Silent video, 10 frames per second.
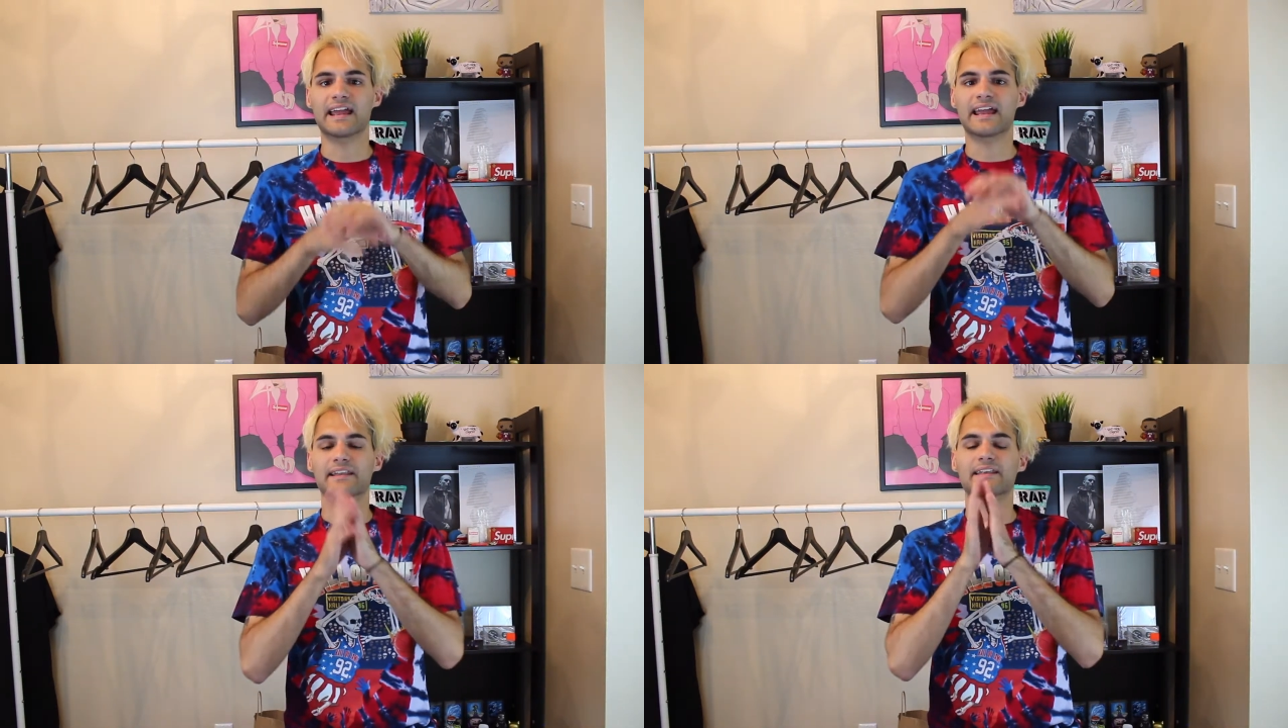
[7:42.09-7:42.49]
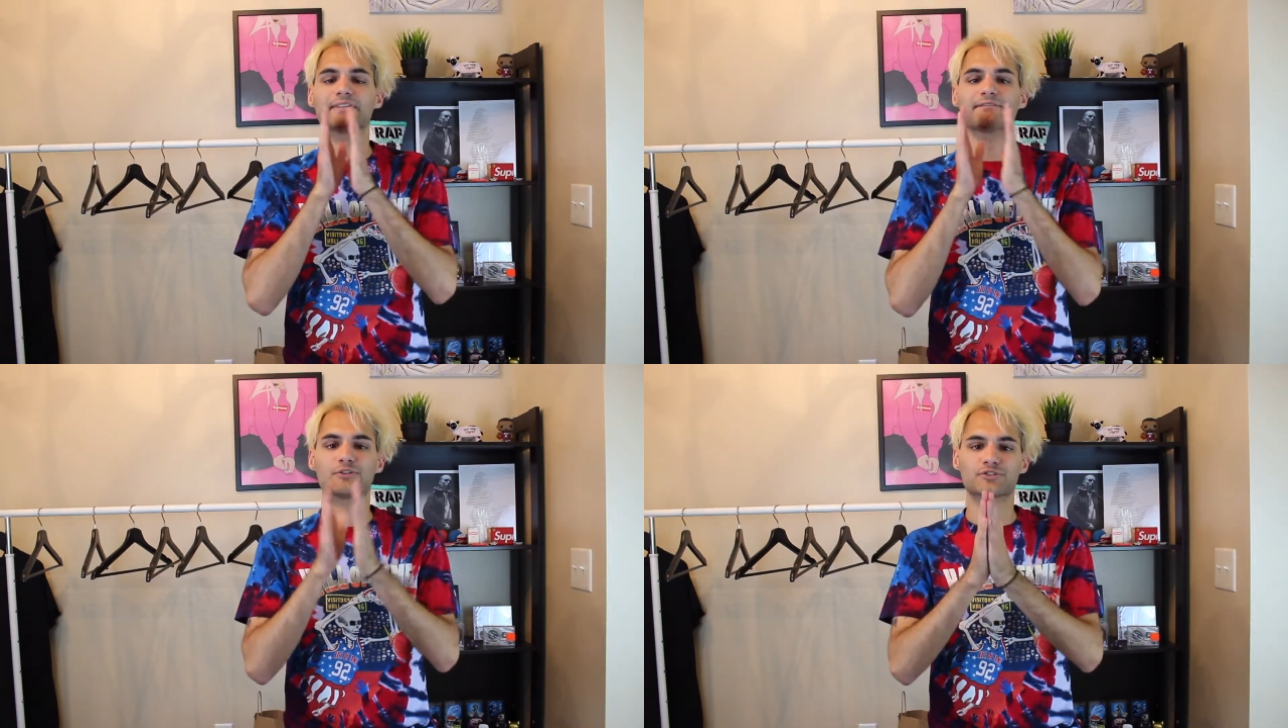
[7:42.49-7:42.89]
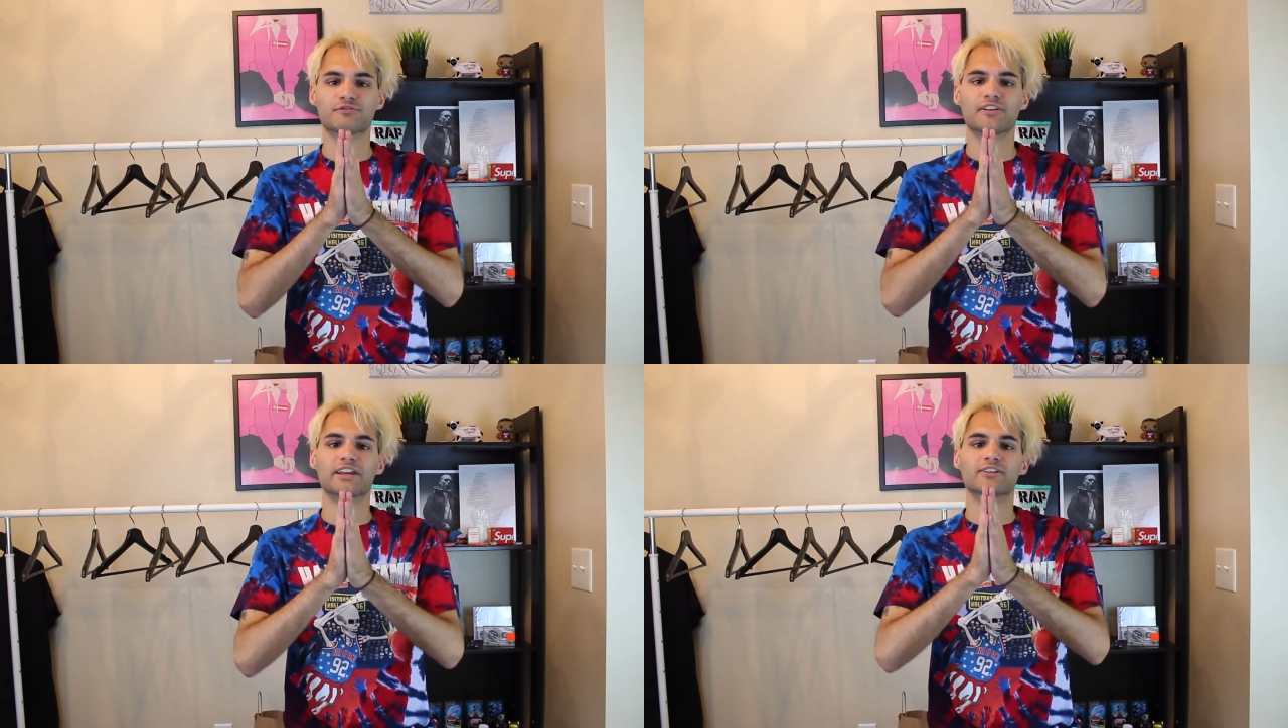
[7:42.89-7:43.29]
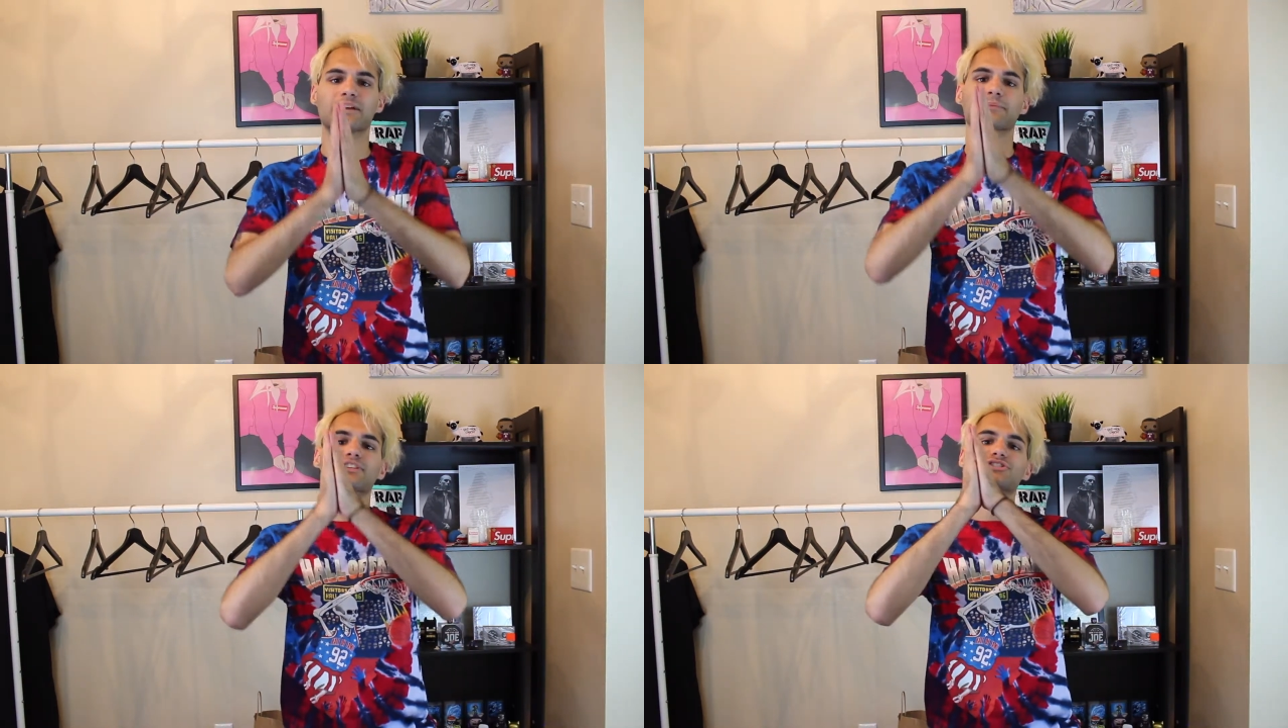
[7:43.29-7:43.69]
and in future videos,
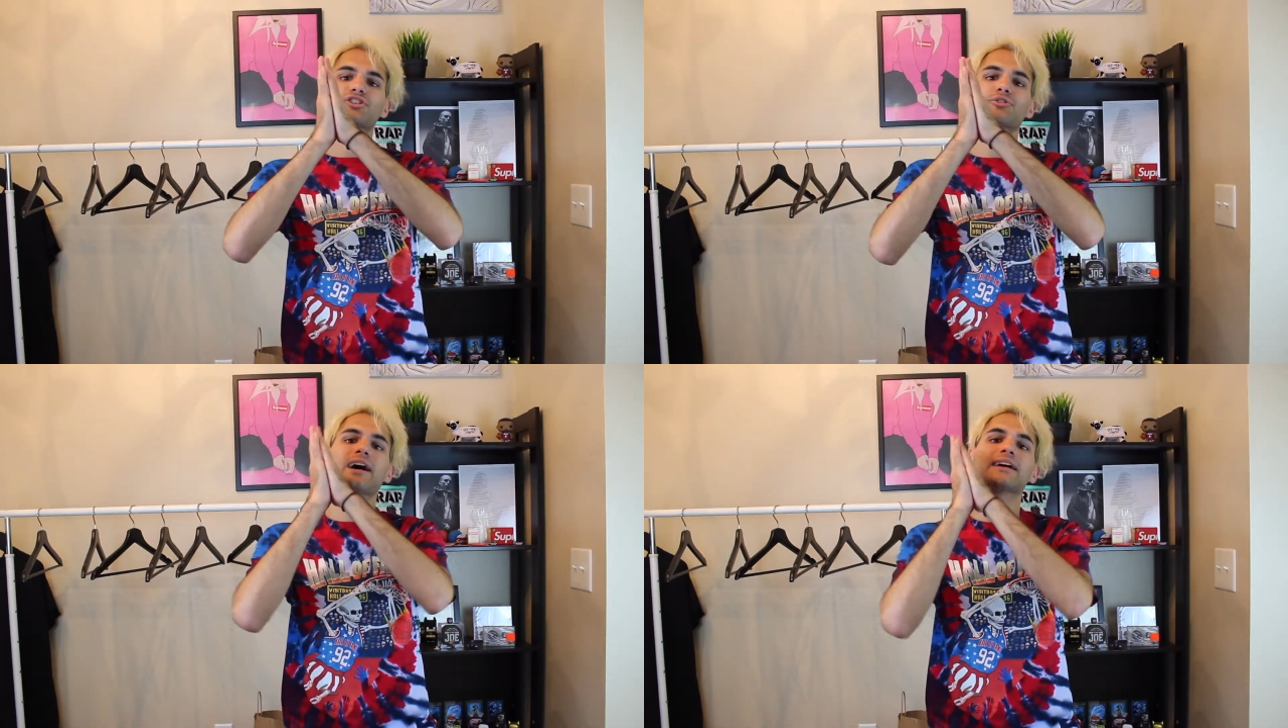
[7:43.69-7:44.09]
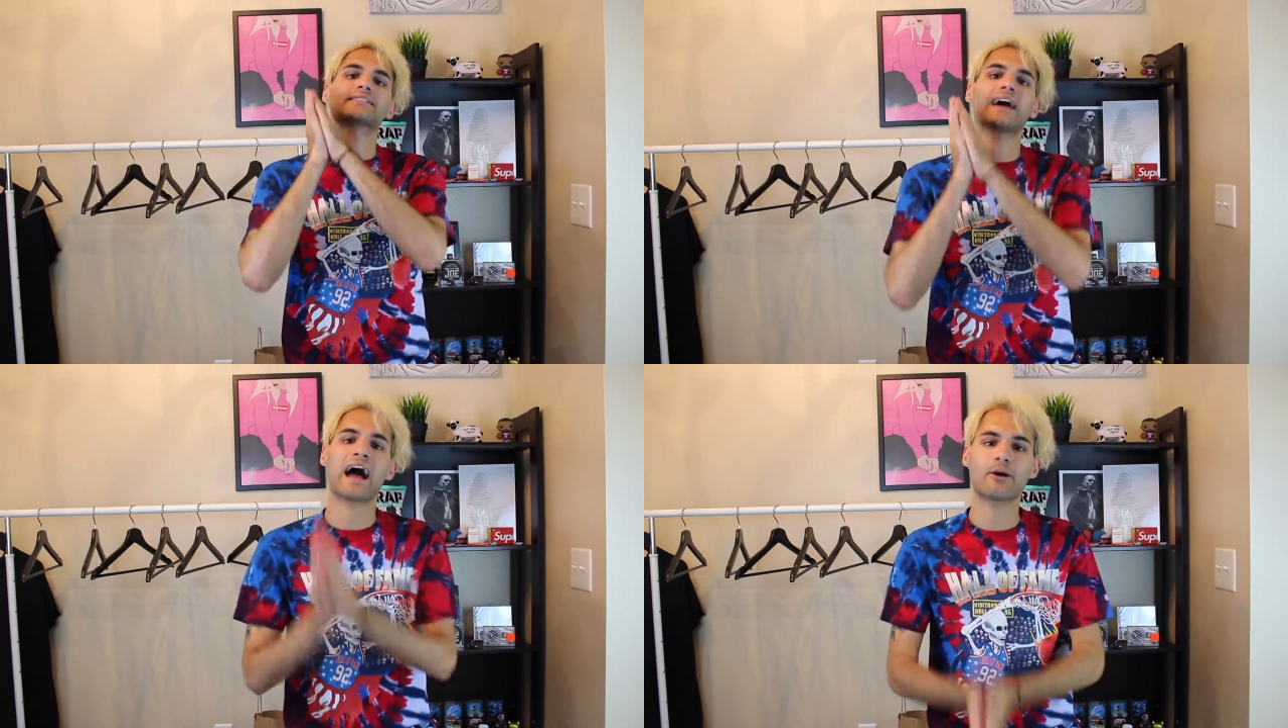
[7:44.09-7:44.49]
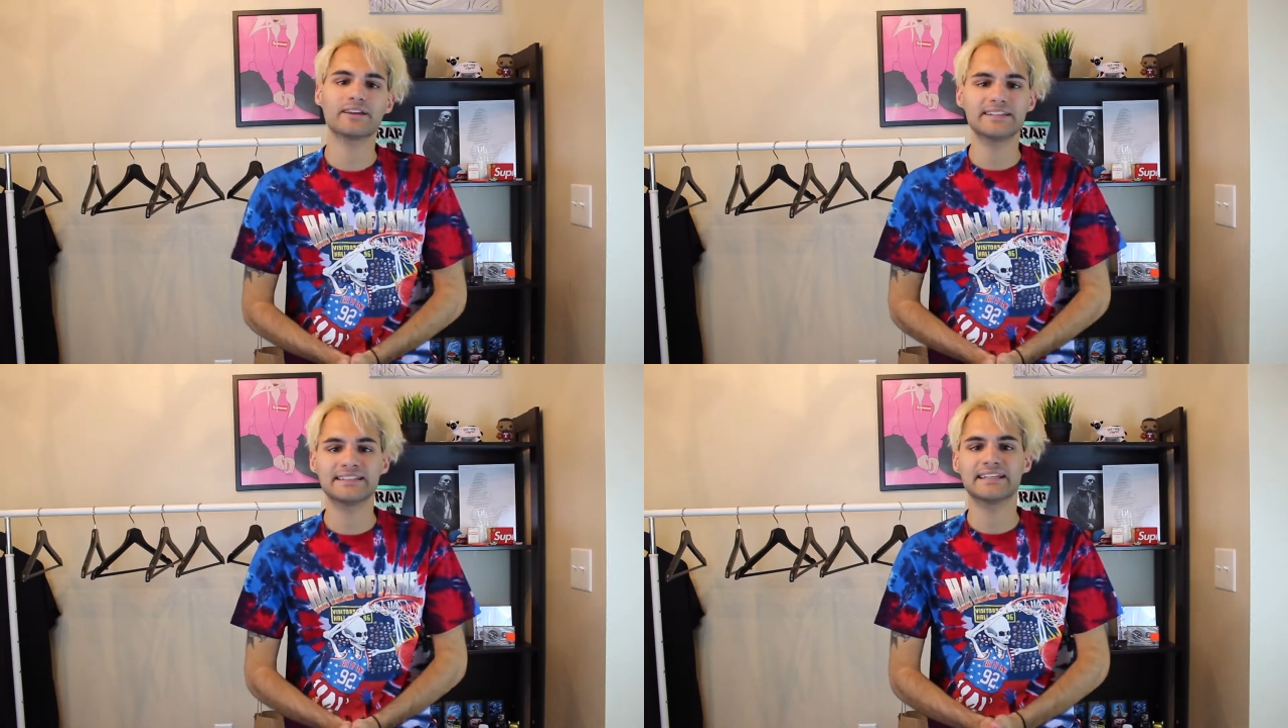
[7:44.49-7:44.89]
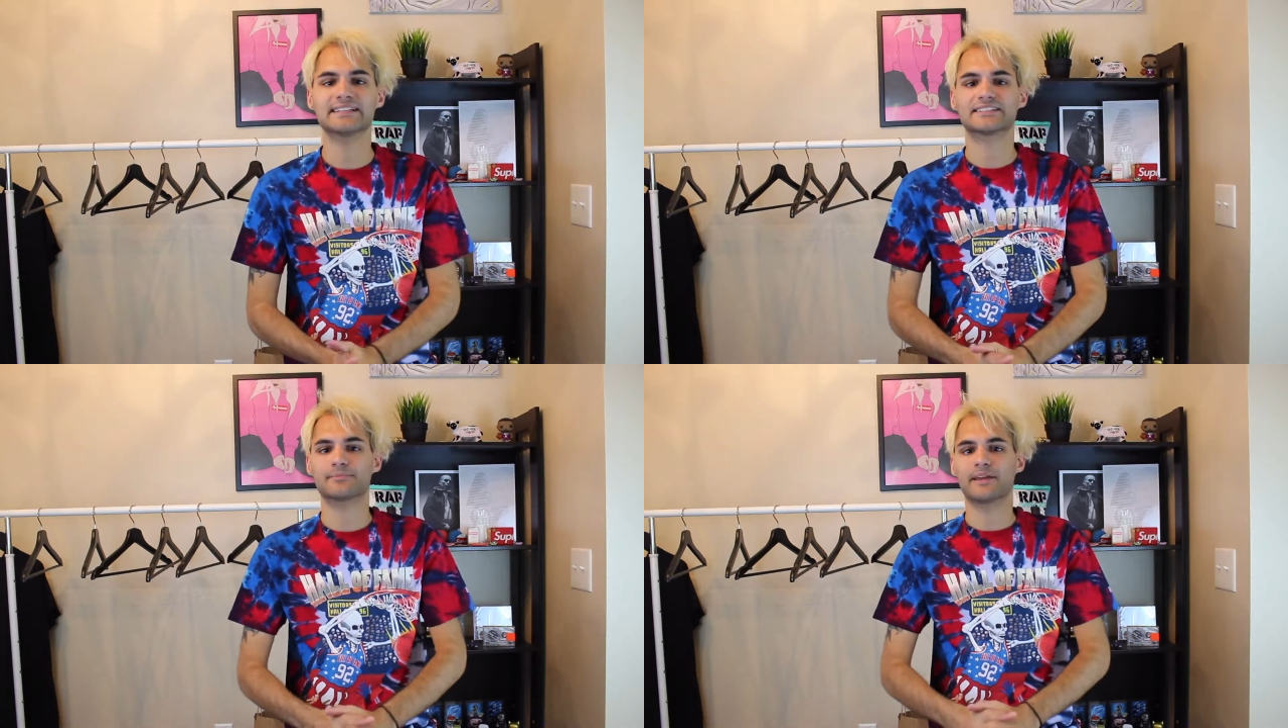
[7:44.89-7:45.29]
I'm going to show you guys how easy it
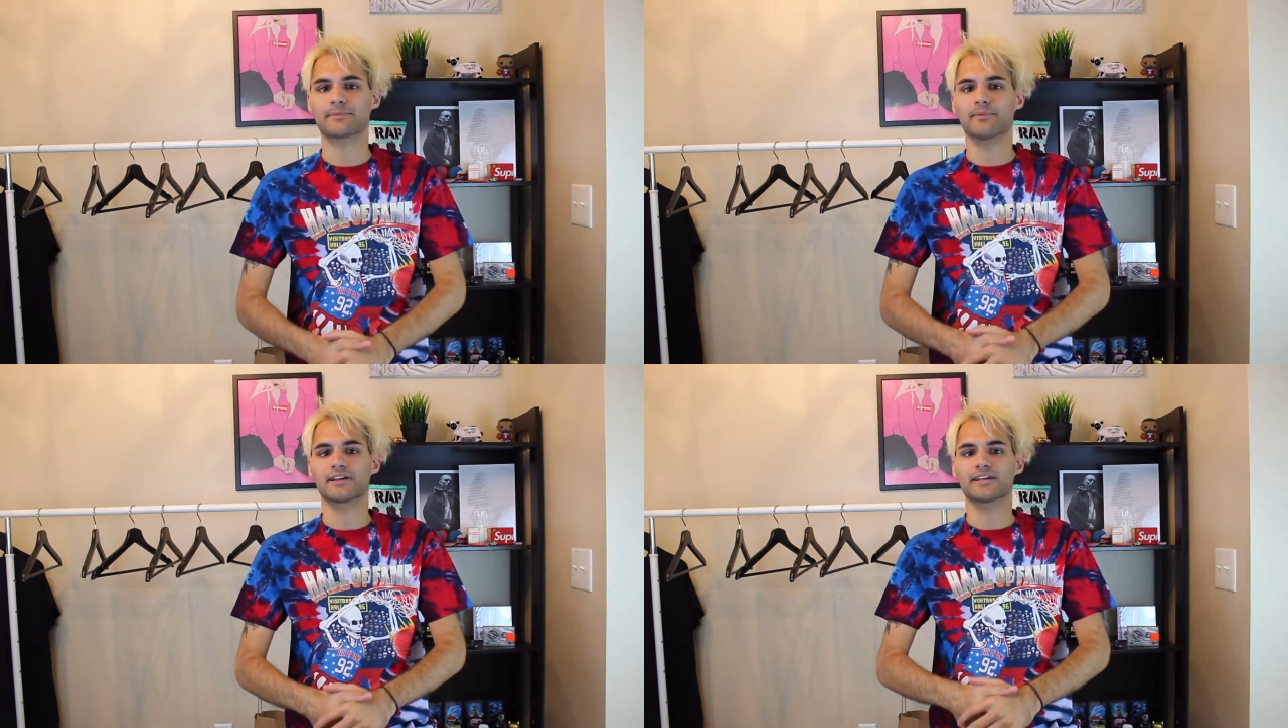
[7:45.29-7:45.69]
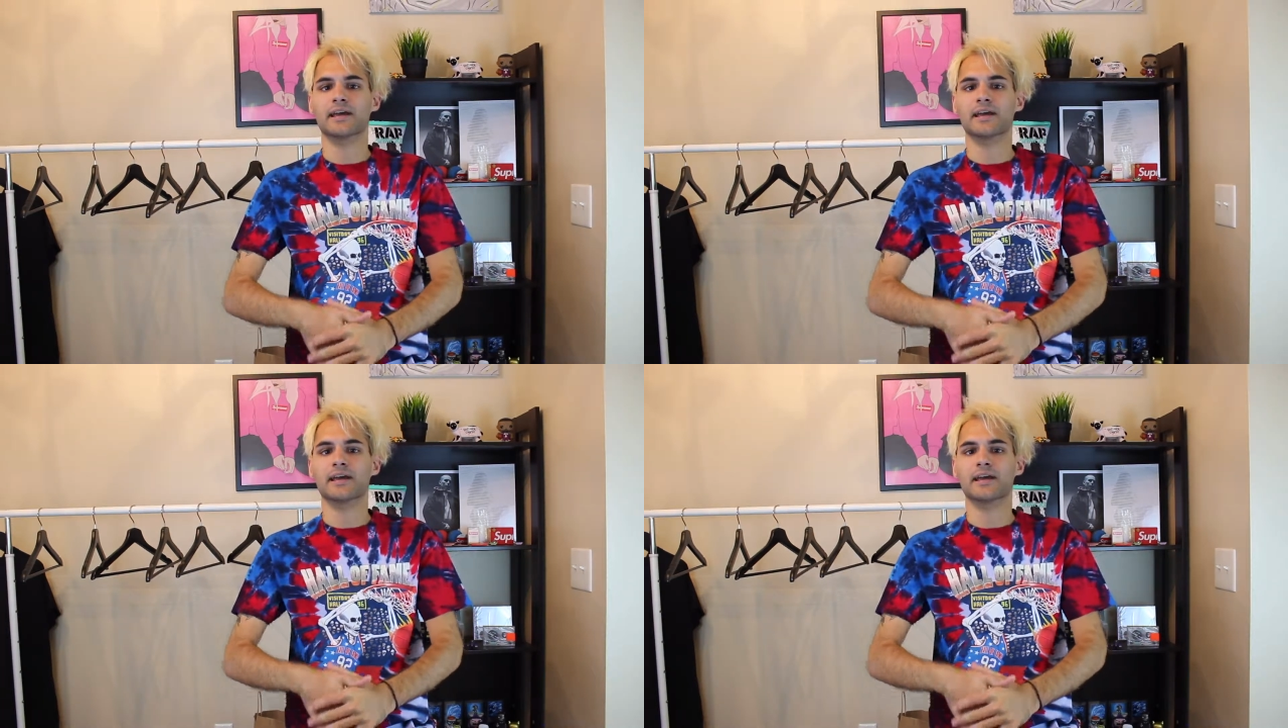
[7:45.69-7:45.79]
is to make money